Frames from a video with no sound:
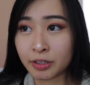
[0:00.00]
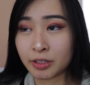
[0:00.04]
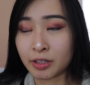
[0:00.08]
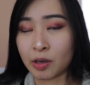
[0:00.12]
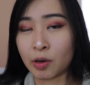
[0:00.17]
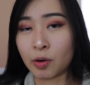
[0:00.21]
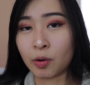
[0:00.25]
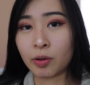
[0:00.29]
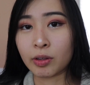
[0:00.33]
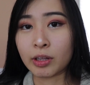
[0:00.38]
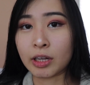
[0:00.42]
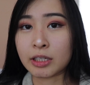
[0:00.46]

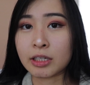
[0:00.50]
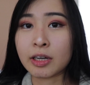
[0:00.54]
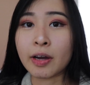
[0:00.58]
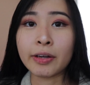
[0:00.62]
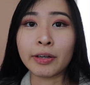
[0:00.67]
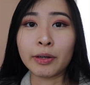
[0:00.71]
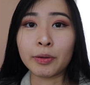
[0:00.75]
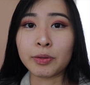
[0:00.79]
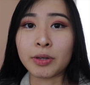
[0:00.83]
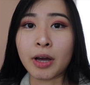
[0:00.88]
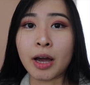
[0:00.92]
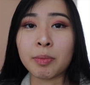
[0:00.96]
So that's how
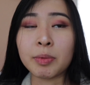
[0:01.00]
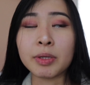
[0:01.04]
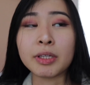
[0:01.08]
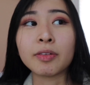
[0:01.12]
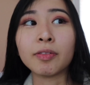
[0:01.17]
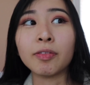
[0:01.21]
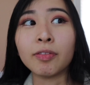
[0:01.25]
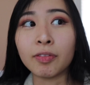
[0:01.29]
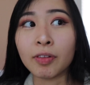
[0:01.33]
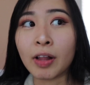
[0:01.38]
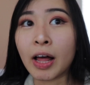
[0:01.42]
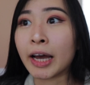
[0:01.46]
I know time is
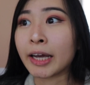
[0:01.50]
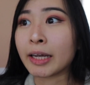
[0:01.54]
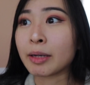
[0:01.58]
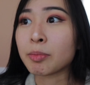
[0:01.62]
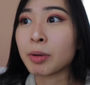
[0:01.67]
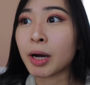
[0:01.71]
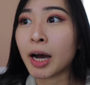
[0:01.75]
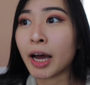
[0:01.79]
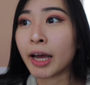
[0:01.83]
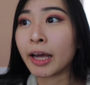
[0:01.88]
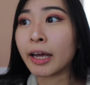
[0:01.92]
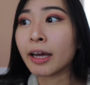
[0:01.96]
flying
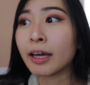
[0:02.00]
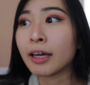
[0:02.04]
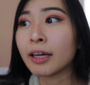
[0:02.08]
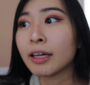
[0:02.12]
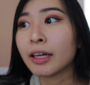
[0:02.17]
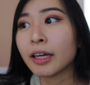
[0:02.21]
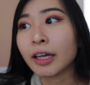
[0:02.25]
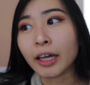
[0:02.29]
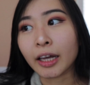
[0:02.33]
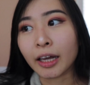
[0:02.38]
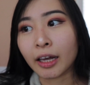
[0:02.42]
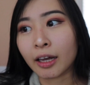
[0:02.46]
by
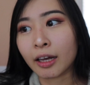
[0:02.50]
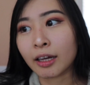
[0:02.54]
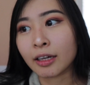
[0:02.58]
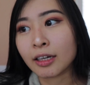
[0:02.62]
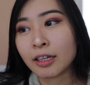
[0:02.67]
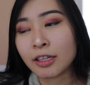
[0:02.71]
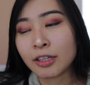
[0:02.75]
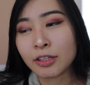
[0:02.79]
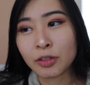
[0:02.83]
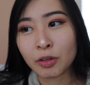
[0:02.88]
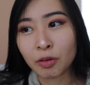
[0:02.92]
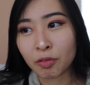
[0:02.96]

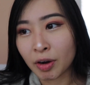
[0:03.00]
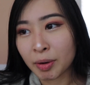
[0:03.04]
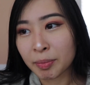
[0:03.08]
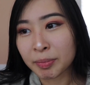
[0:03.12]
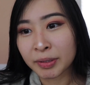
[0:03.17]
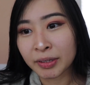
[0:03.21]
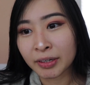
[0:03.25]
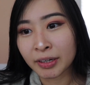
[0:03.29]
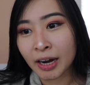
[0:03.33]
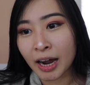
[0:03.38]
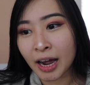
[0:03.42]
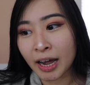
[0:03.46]
and it is
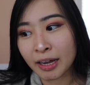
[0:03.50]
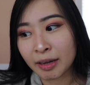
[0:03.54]
November.